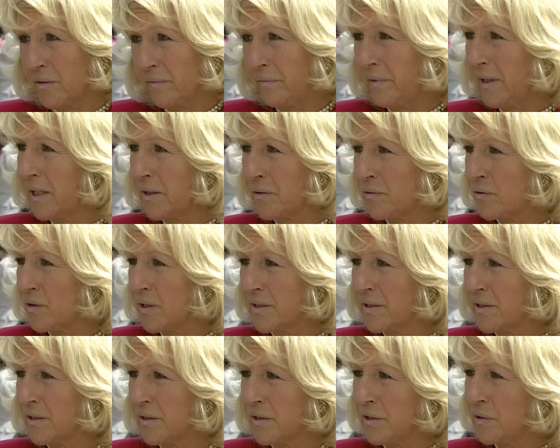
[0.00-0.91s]
of
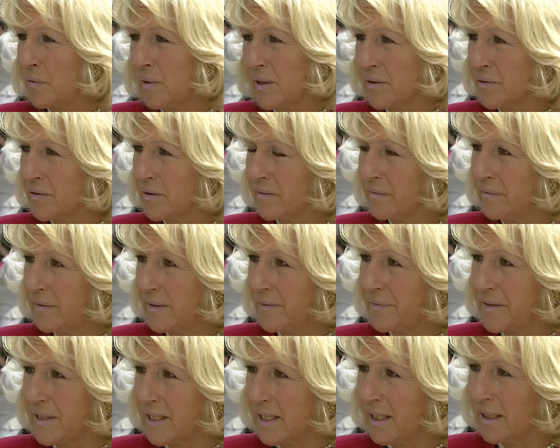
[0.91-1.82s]
100 to
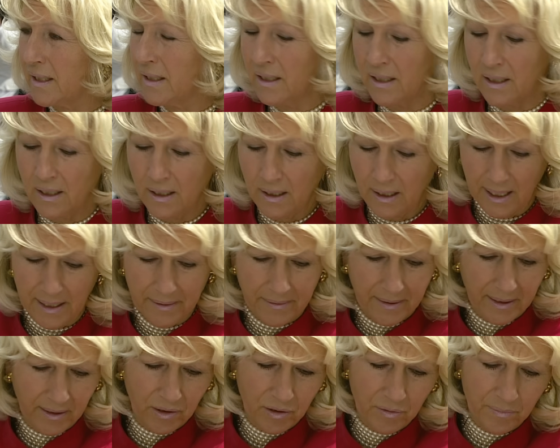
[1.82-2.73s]
250, I
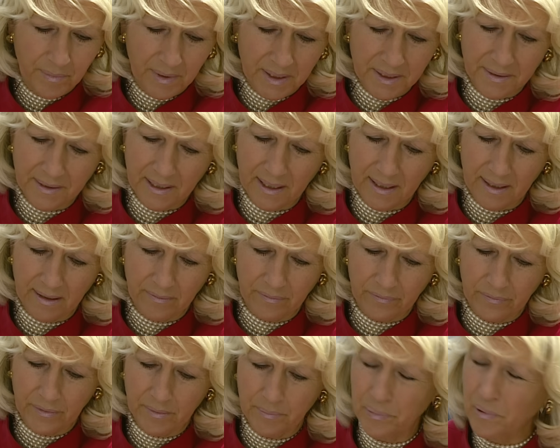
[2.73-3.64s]
think you must
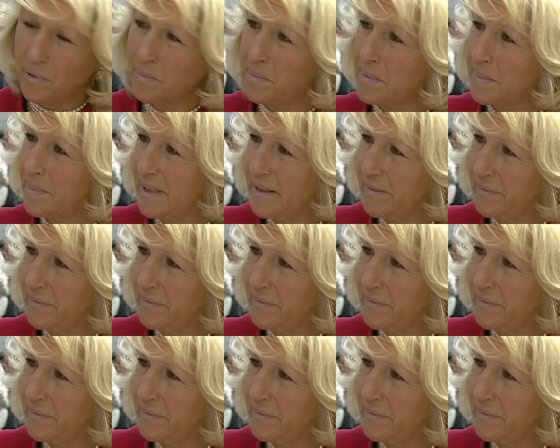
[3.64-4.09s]
have probably